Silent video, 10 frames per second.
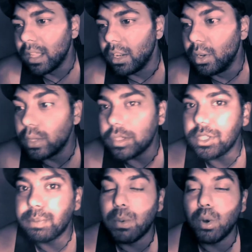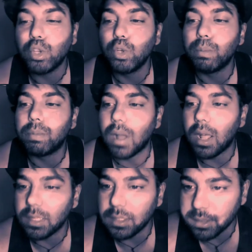Loki spoke to
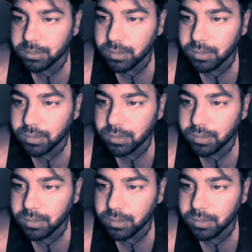Bragi,